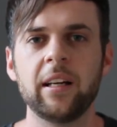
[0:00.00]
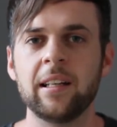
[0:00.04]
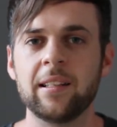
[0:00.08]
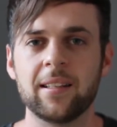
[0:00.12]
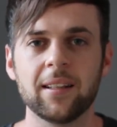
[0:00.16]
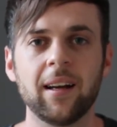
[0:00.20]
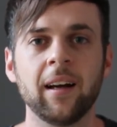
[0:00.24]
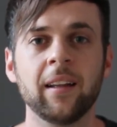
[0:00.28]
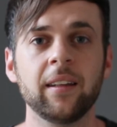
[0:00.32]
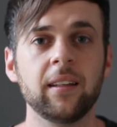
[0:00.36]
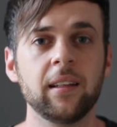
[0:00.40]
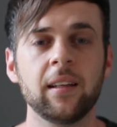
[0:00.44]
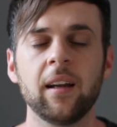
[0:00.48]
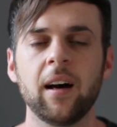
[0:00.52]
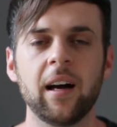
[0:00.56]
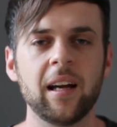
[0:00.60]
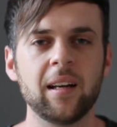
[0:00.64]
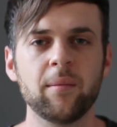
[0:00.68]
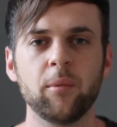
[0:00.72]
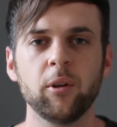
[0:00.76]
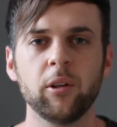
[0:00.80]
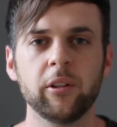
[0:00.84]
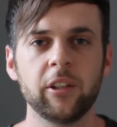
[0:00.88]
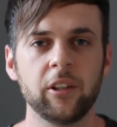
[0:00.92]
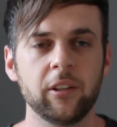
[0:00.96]
It's
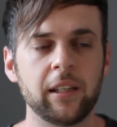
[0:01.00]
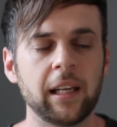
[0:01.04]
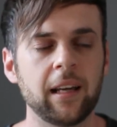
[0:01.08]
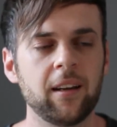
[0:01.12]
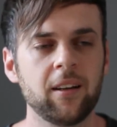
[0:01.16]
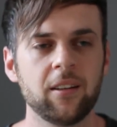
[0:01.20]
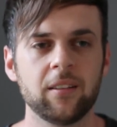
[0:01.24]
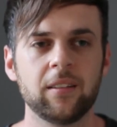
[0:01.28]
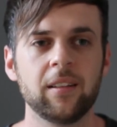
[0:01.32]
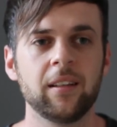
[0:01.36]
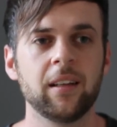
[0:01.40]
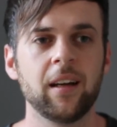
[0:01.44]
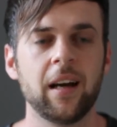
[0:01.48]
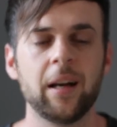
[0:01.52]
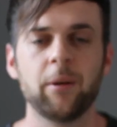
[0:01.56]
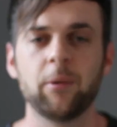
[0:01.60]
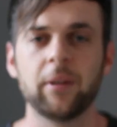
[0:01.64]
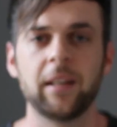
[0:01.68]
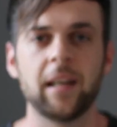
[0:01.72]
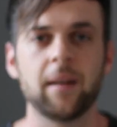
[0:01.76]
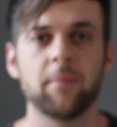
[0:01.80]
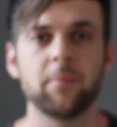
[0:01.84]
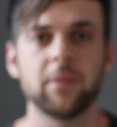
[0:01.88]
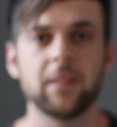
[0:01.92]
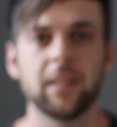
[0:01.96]
undeniable. You cannot deny what
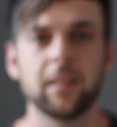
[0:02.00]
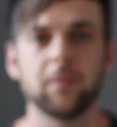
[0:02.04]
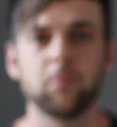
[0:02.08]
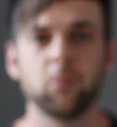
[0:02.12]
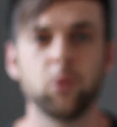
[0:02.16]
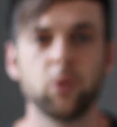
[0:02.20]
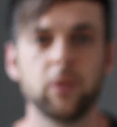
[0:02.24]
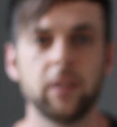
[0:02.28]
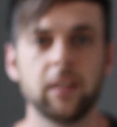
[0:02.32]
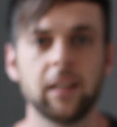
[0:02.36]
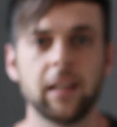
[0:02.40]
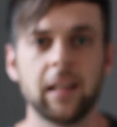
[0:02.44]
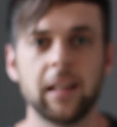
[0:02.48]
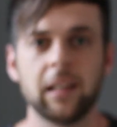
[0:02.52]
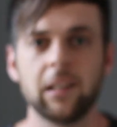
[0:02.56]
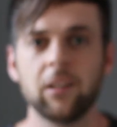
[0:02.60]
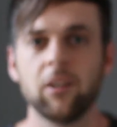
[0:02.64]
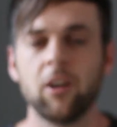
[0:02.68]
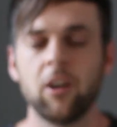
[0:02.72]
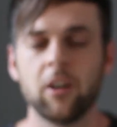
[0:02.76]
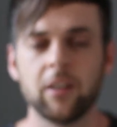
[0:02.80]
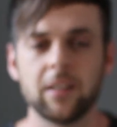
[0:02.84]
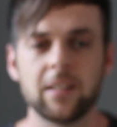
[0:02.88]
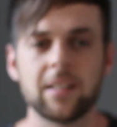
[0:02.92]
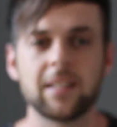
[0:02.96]
happened that morning, and it
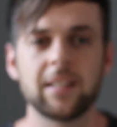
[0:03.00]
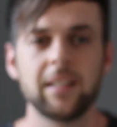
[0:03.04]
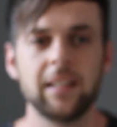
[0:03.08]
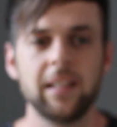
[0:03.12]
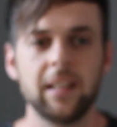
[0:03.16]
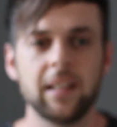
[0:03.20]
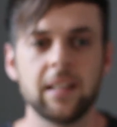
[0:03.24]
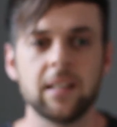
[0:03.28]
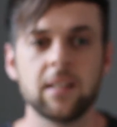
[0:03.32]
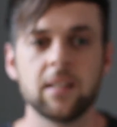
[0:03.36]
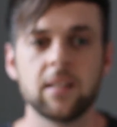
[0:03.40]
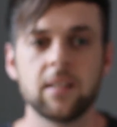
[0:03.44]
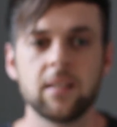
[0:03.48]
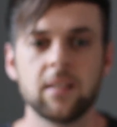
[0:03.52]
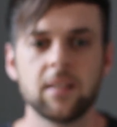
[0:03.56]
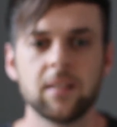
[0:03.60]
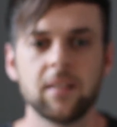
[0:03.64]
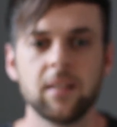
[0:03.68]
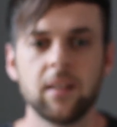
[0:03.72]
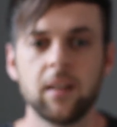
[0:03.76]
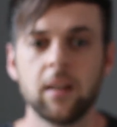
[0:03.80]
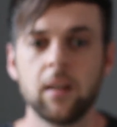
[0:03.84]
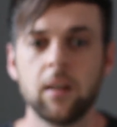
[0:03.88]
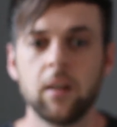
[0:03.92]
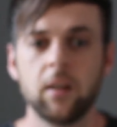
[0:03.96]
honestly is
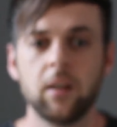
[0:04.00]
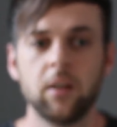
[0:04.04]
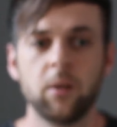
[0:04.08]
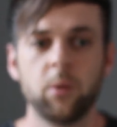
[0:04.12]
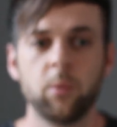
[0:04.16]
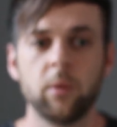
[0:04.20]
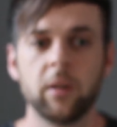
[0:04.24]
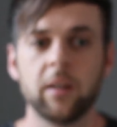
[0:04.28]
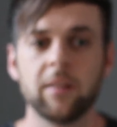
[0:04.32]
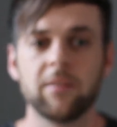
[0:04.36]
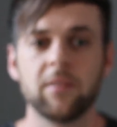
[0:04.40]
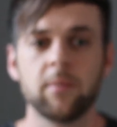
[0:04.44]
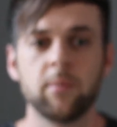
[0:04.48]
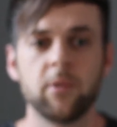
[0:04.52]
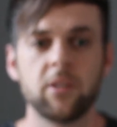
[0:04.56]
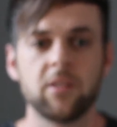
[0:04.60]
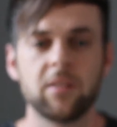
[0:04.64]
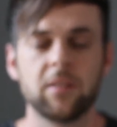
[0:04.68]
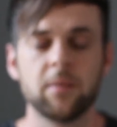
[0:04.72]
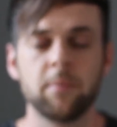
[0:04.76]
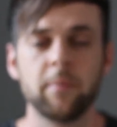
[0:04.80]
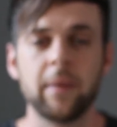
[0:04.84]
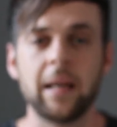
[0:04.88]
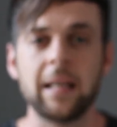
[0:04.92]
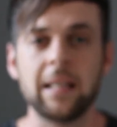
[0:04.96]
one of the
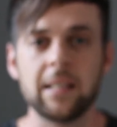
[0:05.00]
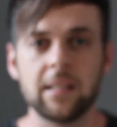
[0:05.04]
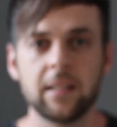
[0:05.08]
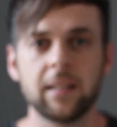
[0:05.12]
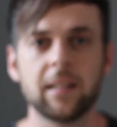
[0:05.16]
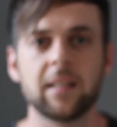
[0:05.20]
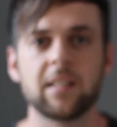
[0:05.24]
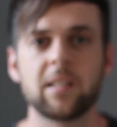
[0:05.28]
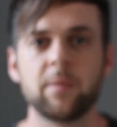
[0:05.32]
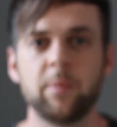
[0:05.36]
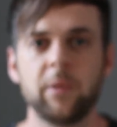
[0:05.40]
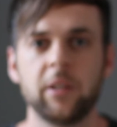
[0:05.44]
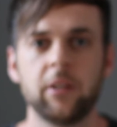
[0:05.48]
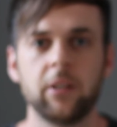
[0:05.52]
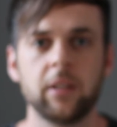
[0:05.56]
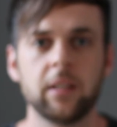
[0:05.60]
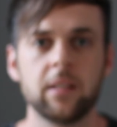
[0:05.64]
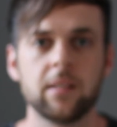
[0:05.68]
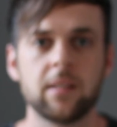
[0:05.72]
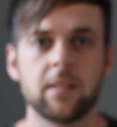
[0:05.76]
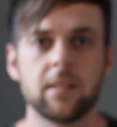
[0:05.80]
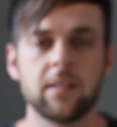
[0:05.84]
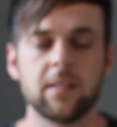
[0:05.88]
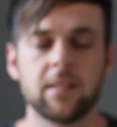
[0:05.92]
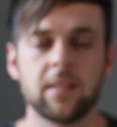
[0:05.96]
most amazing
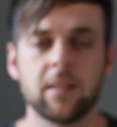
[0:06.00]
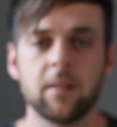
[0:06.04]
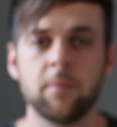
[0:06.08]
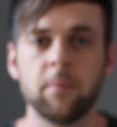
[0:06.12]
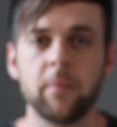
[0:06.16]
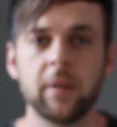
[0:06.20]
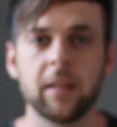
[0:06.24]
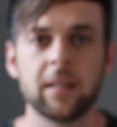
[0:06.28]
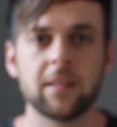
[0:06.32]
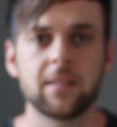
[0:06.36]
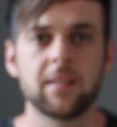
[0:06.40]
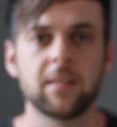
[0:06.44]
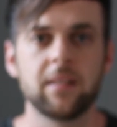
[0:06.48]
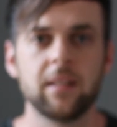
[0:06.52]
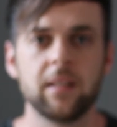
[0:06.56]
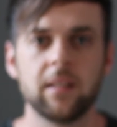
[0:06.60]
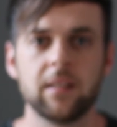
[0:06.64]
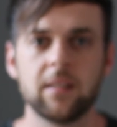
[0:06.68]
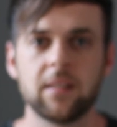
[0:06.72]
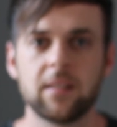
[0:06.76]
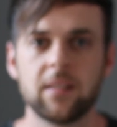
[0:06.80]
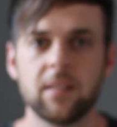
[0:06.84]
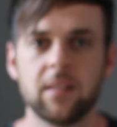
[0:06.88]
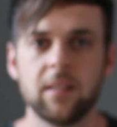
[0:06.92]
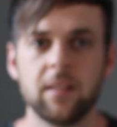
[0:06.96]
experiences and the biggest
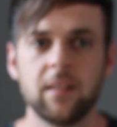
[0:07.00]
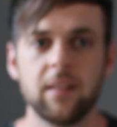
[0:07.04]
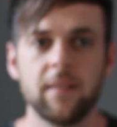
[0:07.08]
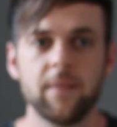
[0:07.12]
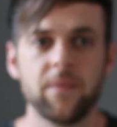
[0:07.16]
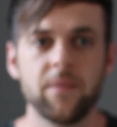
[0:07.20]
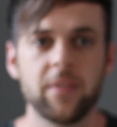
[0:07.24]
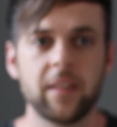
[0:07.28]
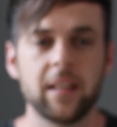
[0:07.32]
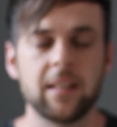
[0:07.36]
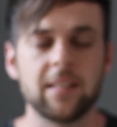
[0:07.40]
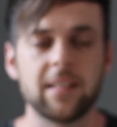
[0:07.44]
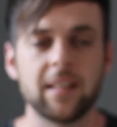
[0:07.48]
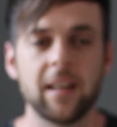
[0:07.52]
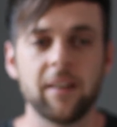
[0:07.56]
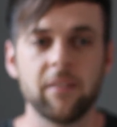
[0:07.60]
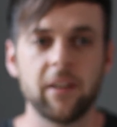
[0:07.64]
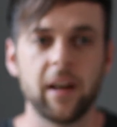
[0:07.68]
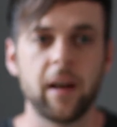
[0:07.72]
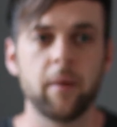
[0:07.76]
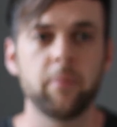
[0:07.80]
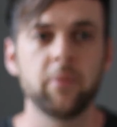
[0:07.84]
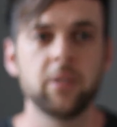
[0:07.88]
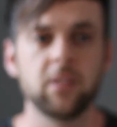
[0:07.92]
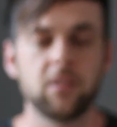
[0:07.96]
things that's ever
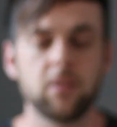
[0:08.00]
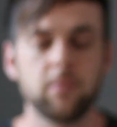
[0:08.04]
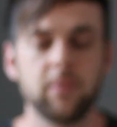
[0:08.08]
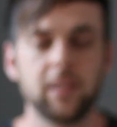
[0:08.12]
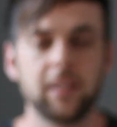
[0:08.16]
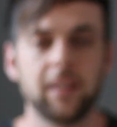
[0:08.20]
happened to me.